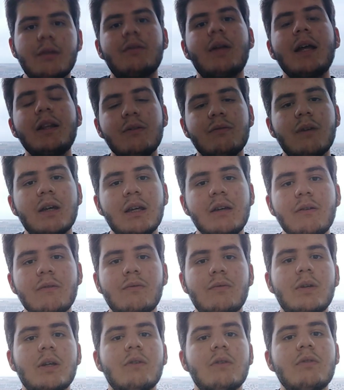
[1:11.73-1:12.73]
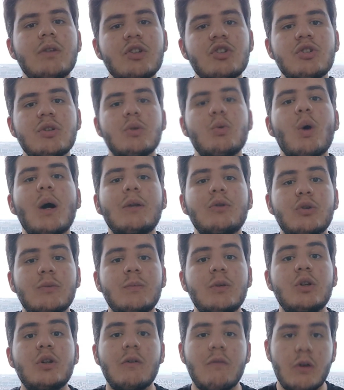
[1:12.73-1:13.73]
That way, we reach the quantum
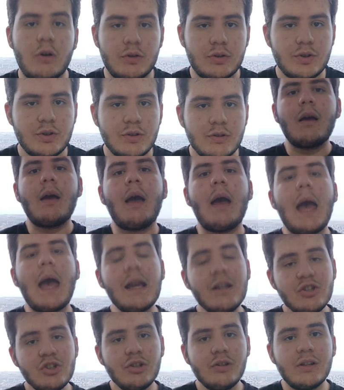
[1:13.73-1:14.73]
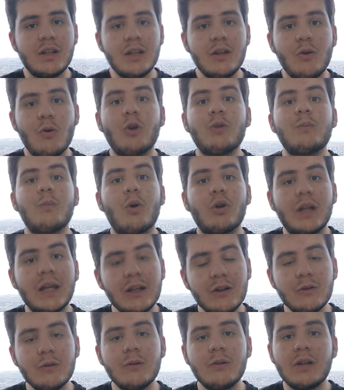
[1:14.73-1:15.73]
universe. Actually, on
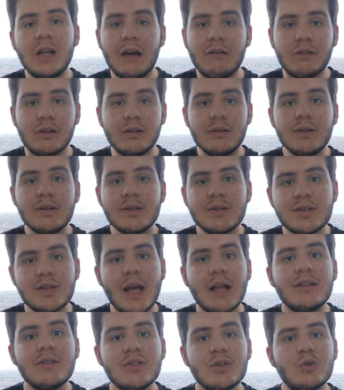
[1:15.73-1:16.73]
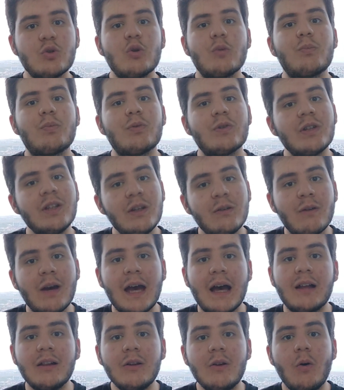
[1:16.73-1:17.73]
molecular level, cells do pretty
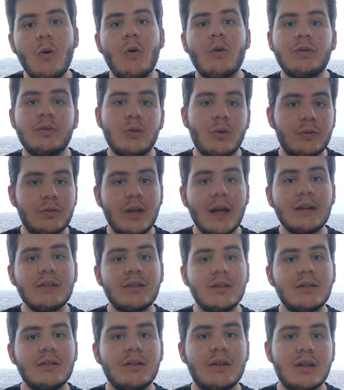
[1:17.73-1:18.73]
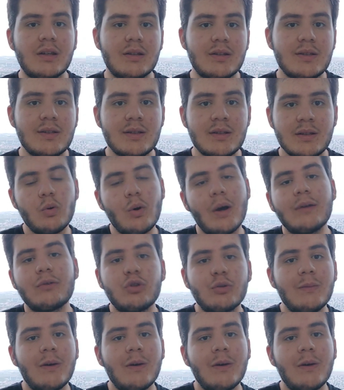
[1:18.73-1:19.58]
well on conducting this quantum